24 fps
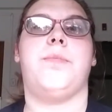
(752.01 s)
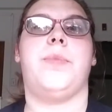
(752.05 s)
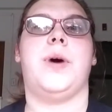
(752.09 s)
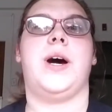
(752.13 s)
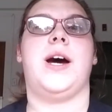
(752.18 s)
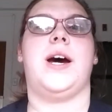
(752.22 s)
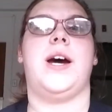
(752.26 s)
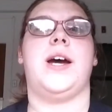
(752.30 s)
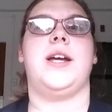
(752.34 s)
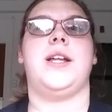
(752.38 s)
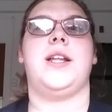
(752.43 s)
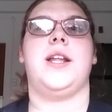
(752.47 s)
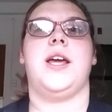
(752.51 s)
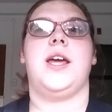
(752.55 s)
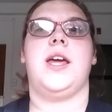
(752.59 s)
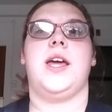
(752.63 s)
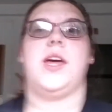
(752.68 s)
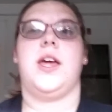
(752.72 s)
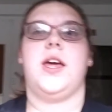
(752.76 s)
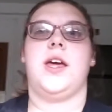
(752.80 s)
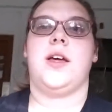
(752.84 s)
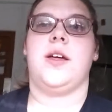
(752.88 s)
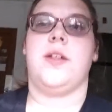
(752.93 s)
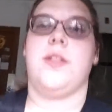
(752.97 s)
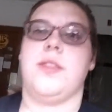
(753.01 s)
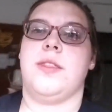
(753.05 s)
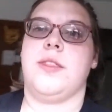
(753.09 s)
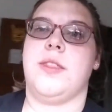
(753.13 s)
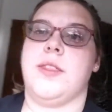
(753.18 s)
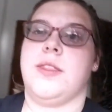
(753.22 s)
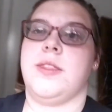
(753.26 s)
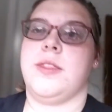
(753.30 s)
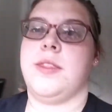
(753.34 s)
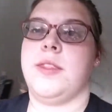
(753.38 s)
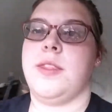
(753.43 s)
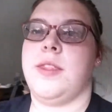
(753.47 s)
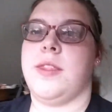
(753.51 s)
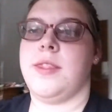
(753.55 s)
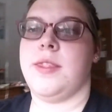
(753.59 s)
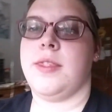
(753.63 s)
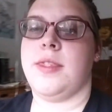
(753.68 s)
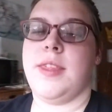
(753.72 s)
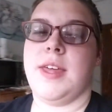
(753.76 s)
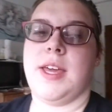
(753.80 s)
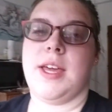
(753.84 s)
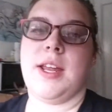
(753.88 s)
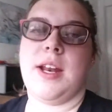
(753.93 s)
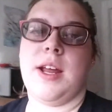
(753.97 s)
but
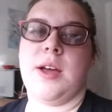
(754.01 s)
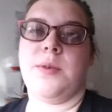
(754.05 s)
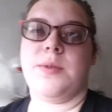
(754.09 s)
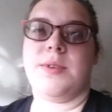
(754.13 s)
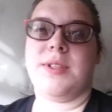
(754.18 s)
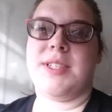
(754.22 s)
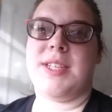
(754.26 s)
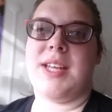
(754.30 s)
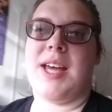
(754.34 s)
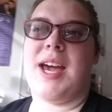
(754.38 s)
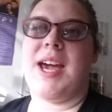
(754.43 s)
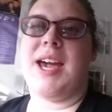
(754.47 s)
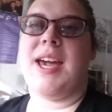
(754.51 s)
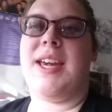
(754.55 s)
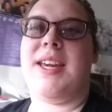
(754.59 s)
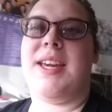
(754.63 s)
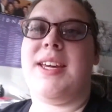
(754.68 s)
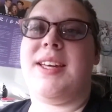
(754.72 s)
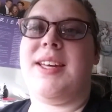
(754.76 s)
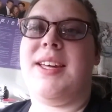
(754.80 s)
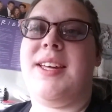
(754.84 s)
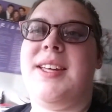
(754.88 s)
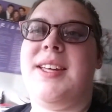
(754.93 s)
then I was like,